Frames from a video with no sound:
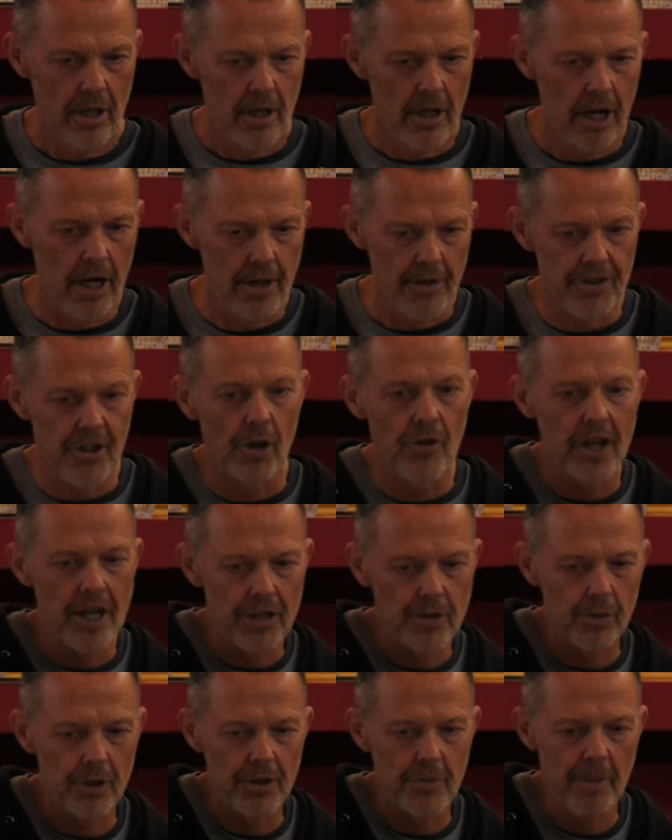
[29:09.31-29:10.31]
And so
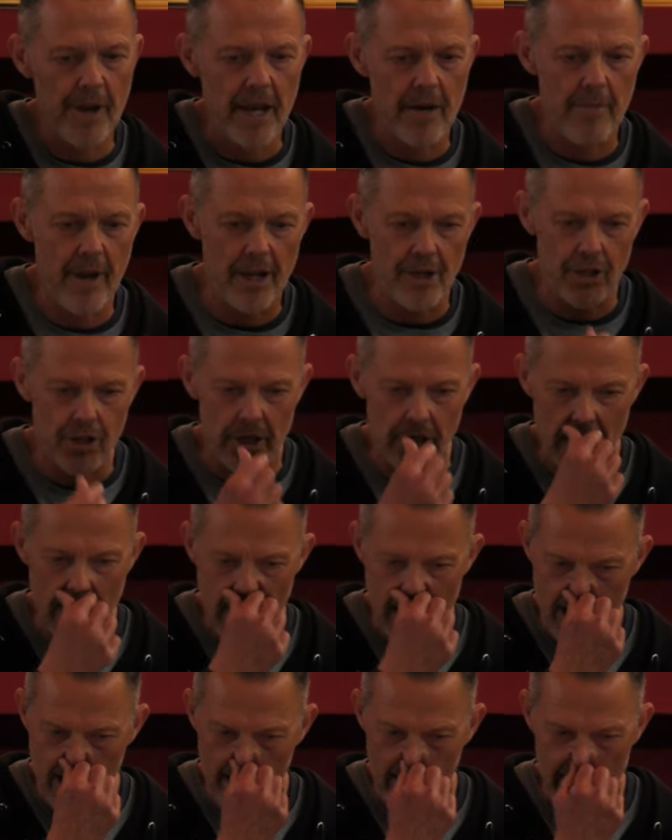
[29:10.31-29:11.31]
that's what's being mentioned
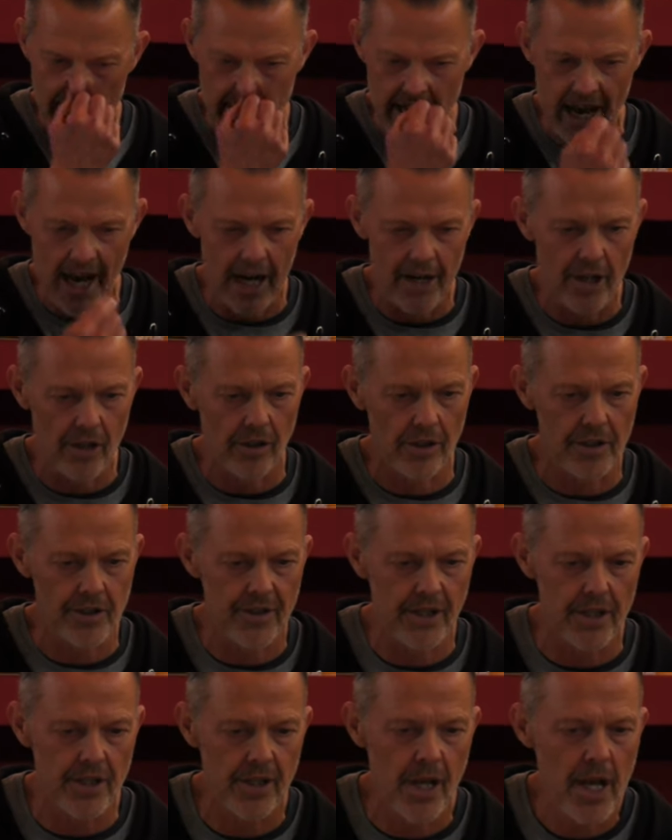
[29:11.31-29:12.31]
here in the article. It
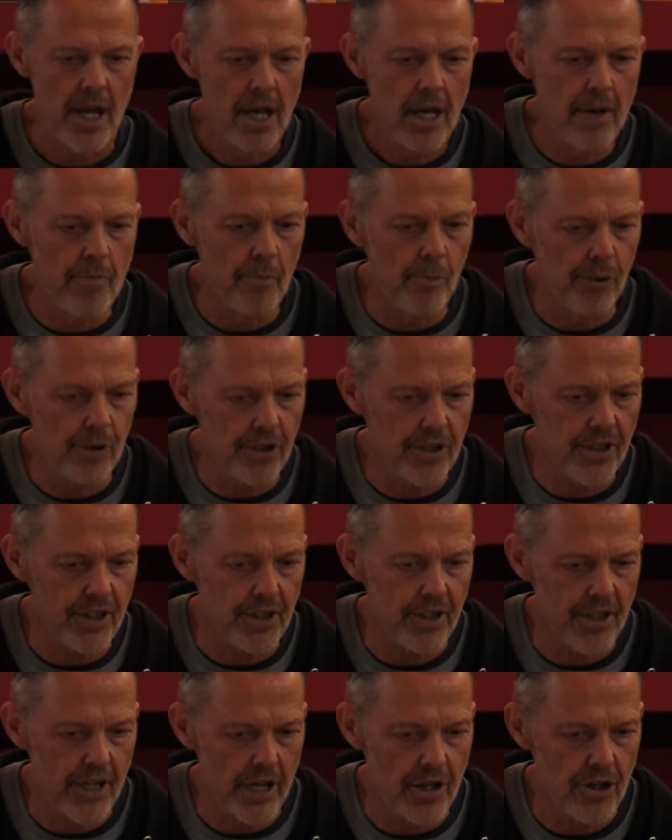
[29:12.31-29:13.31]
says, in Buddhist
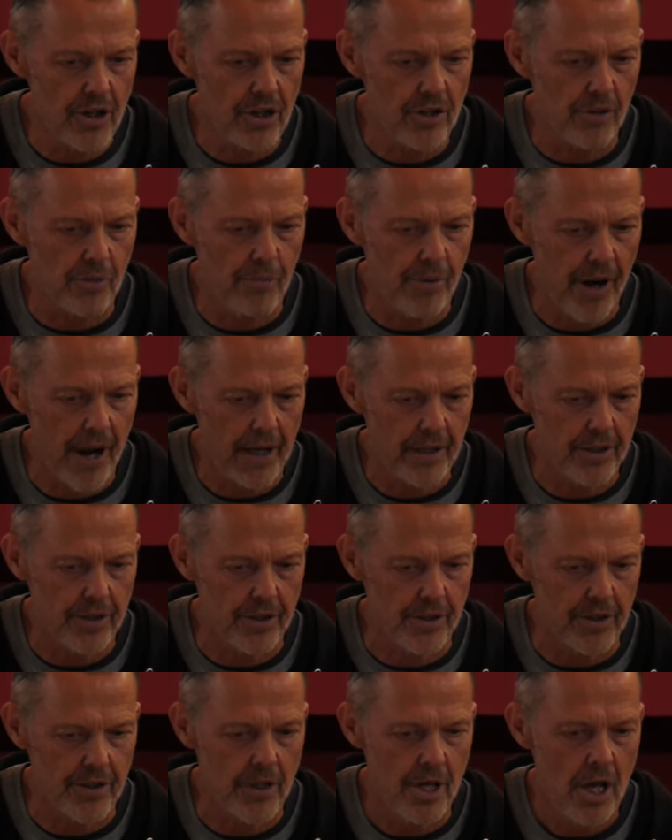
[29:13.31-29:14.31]
attentional
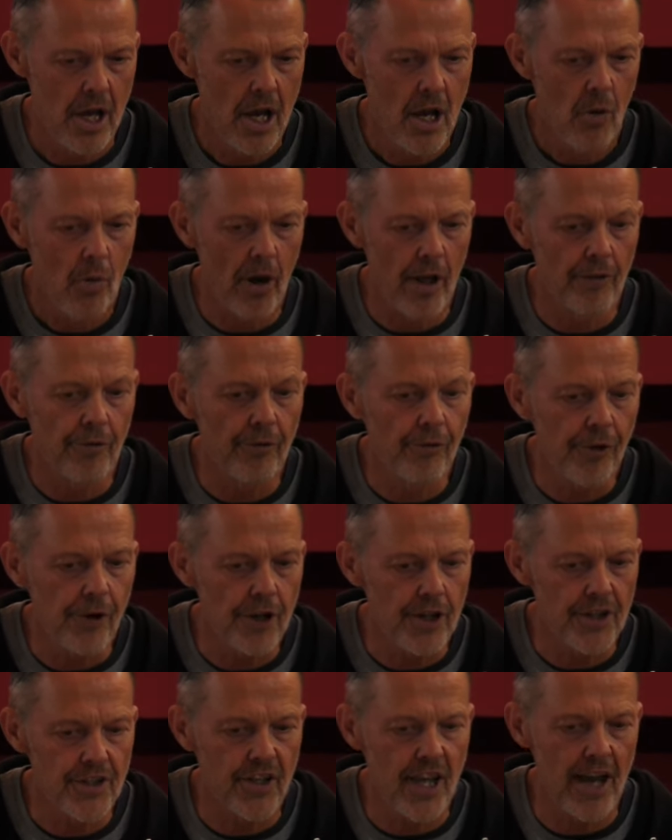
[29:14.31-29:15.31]
practice, one
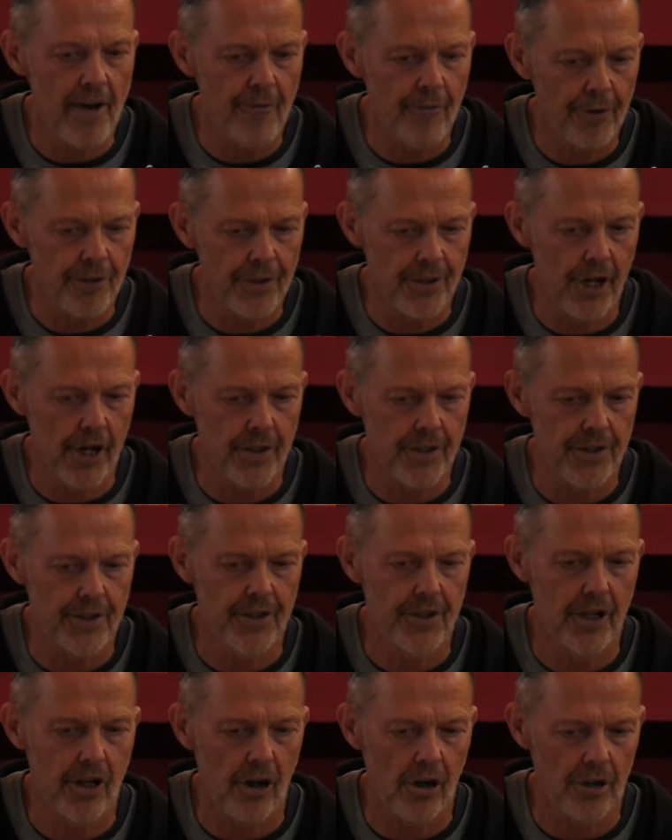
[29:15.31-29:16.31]
first emphasizes
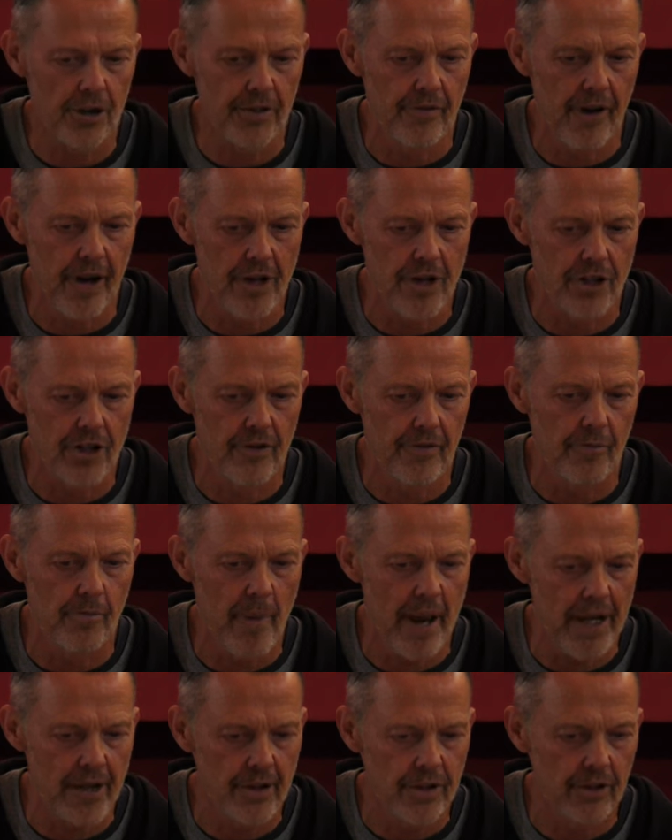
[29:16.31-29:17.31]
the cultivation of
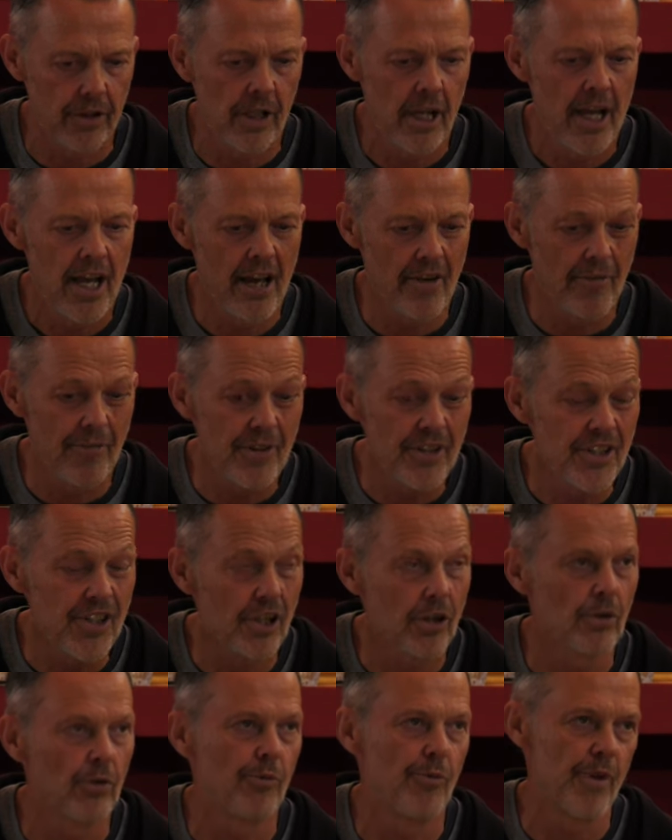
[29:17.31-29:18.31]
mental and
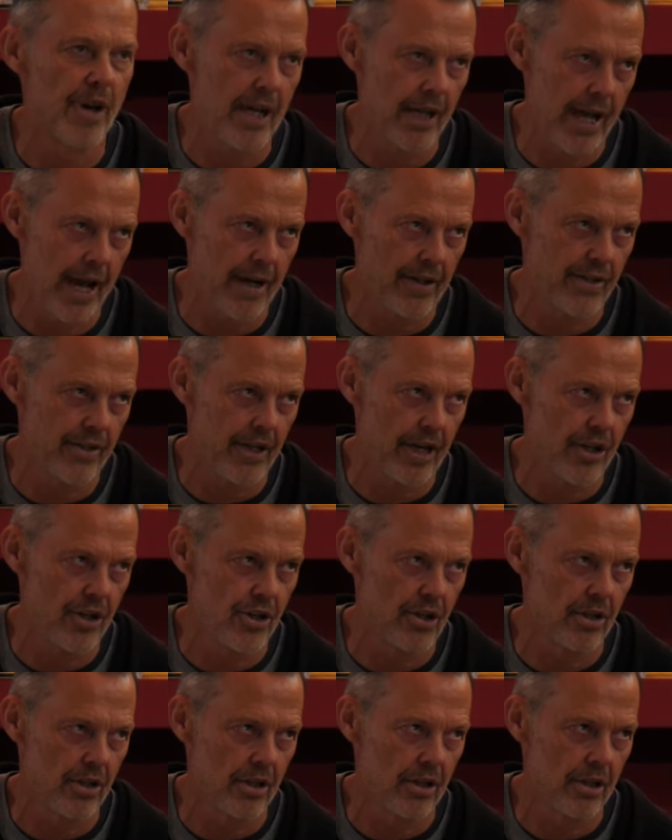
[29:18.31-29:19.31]
physical
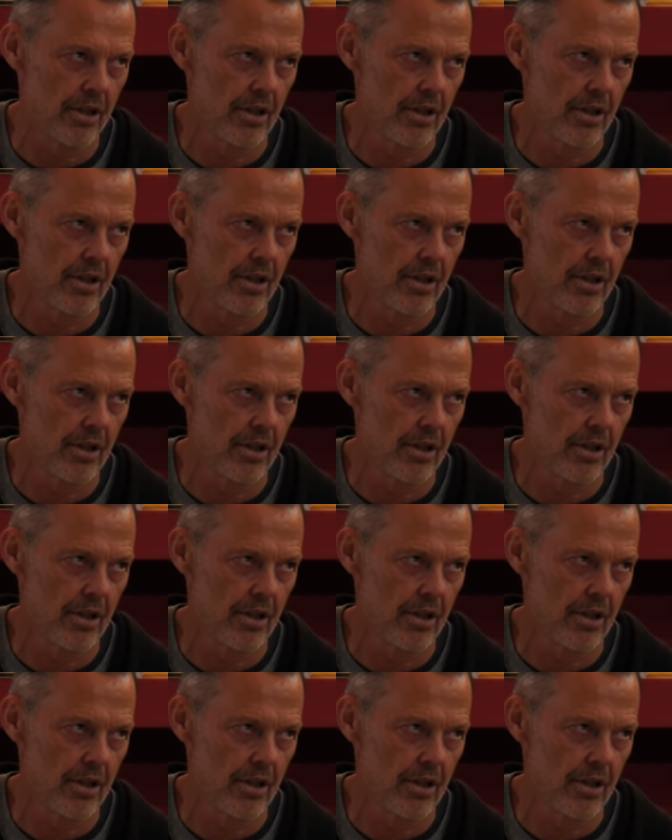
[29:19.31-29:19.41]
relaxation.